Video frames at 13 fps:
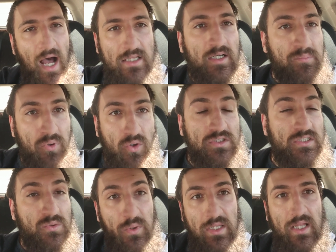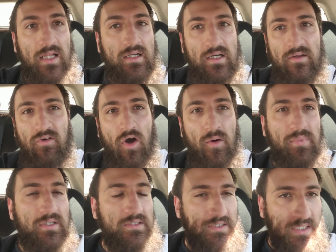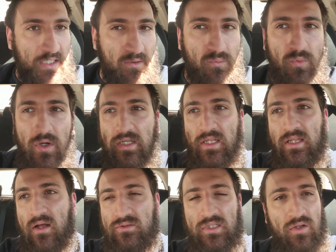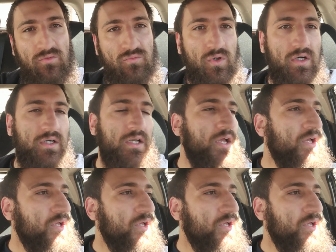other projects with other developers in work and outside of work.